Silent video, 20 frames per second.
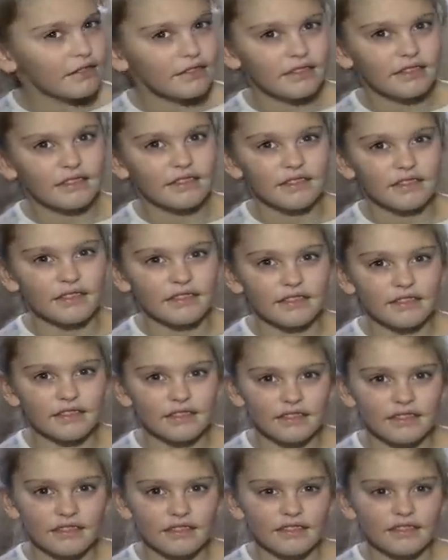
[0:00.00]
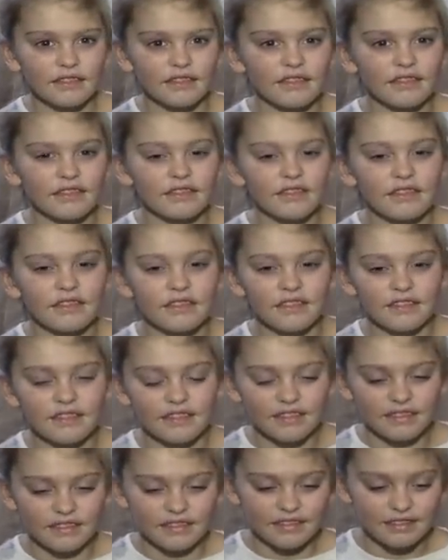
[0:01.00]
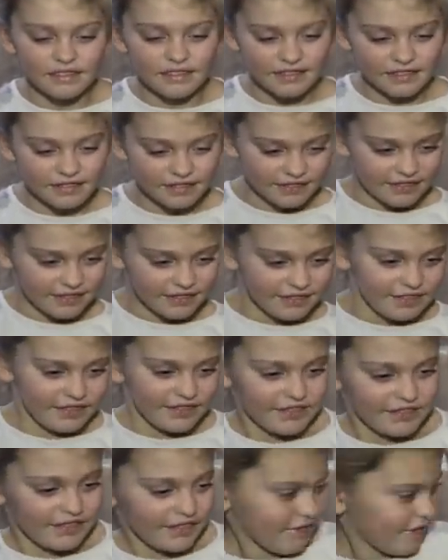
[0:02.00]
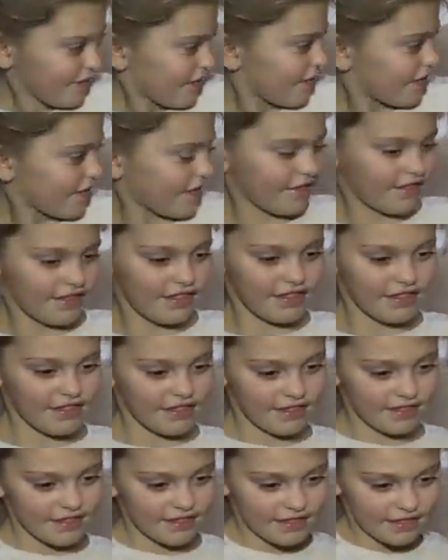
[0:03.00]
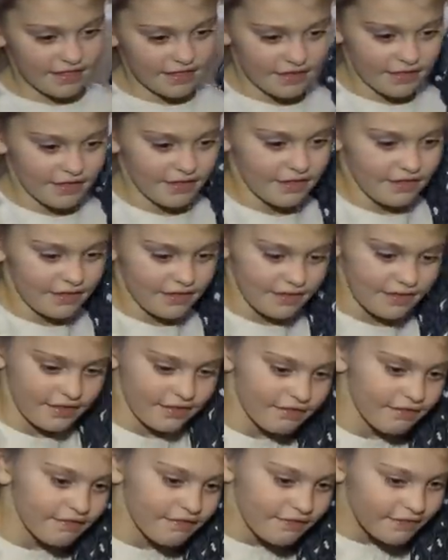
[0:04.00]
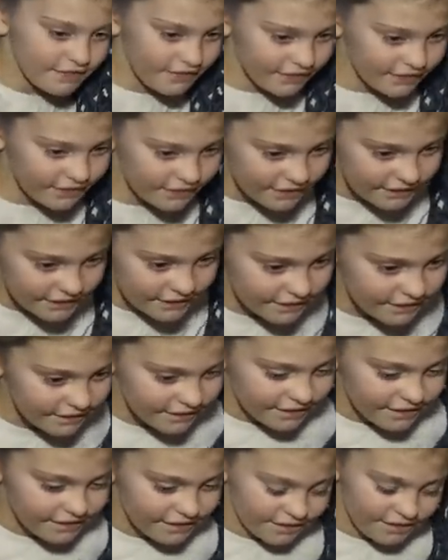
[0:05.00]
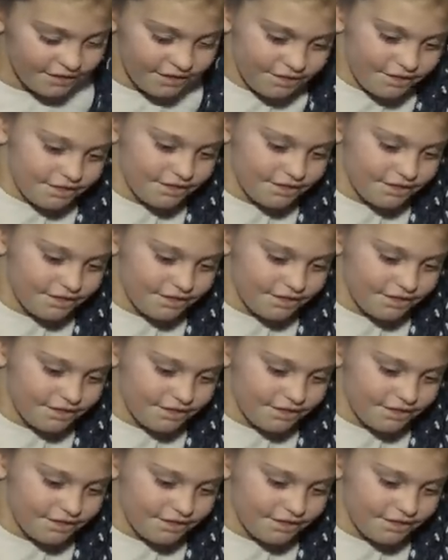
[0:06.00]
(silent)